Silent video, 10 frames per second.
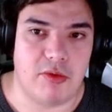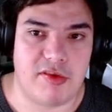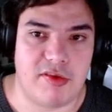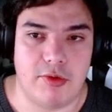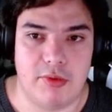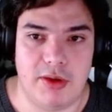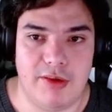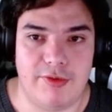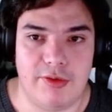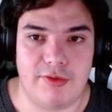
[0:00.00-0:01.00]
So
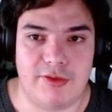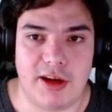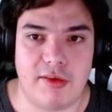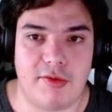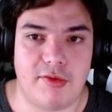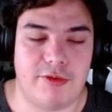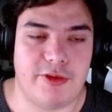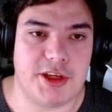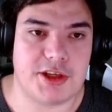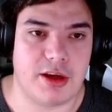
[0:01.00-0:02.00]
if that is a
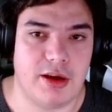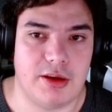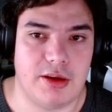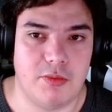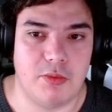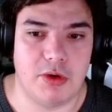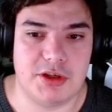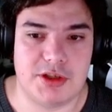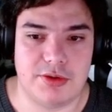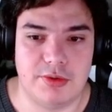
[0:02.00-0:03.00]
feature you want
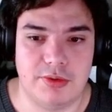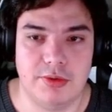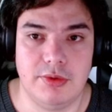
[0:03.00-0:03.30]
to